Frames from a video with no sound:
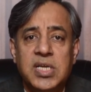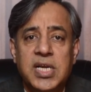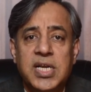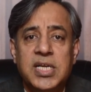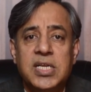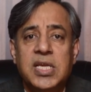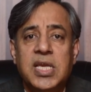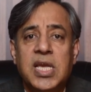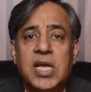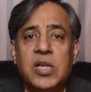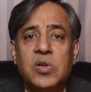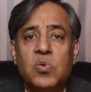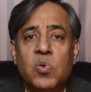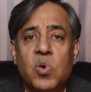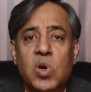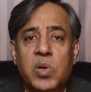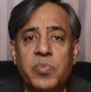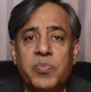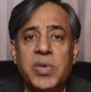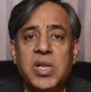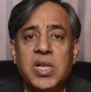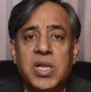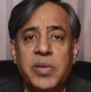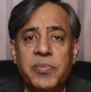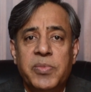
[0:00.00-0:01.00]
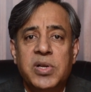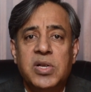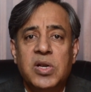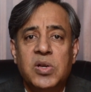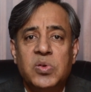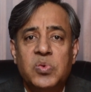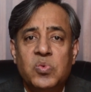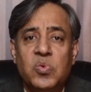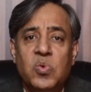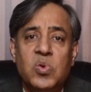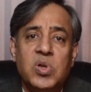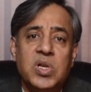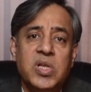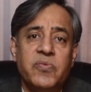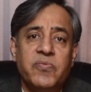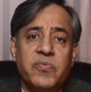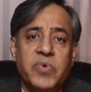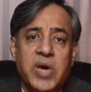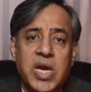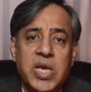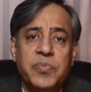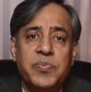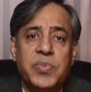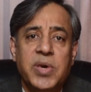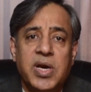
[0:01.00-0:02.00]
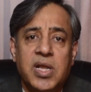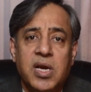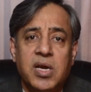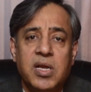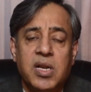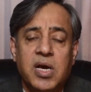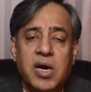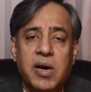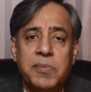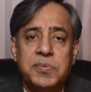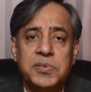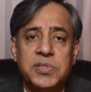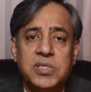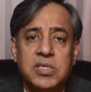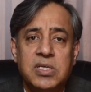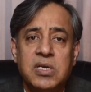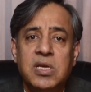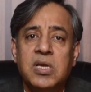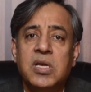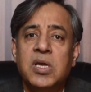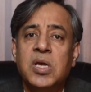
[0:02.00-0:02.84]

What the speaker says: it cannot be limited to only 5 paragraphs.